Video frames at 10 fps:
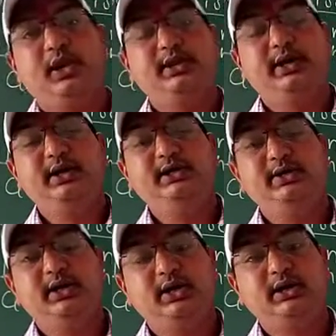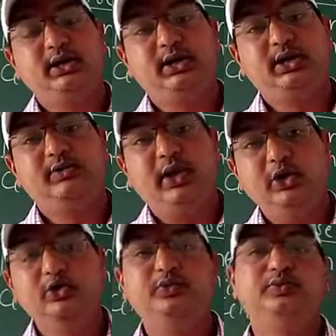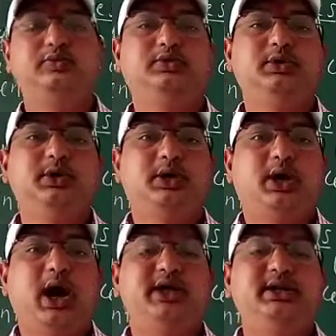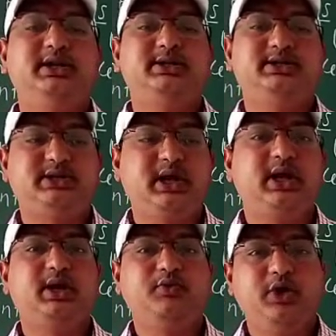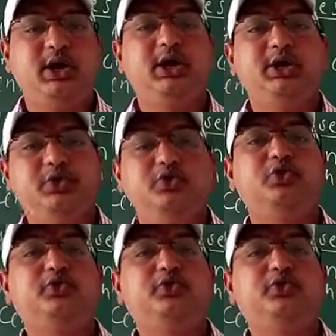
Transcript: Then it is written the value, either it is 10, 1, 2,